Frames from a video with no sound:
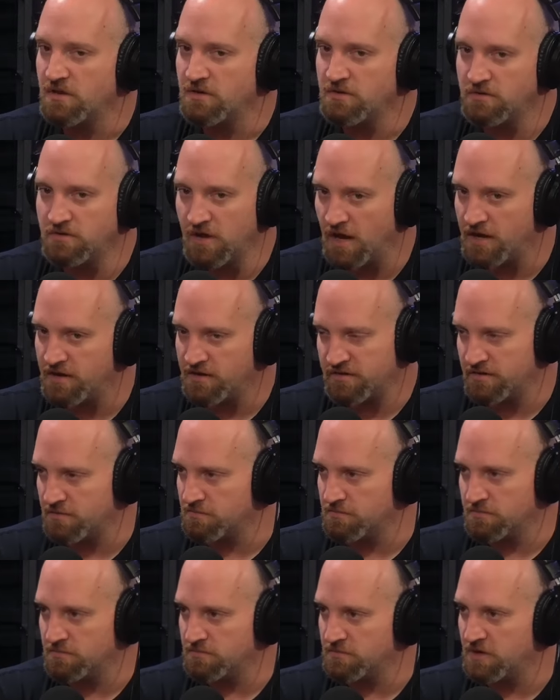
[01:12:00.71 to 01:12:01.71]
none of
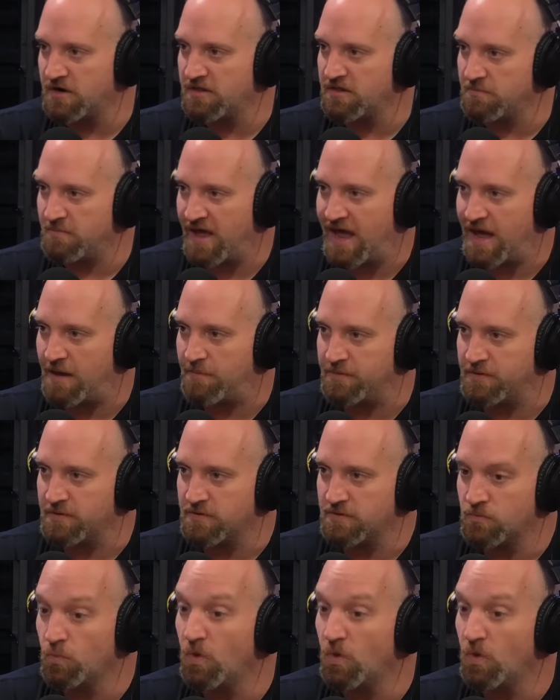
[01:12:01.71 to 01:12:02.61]
them happened.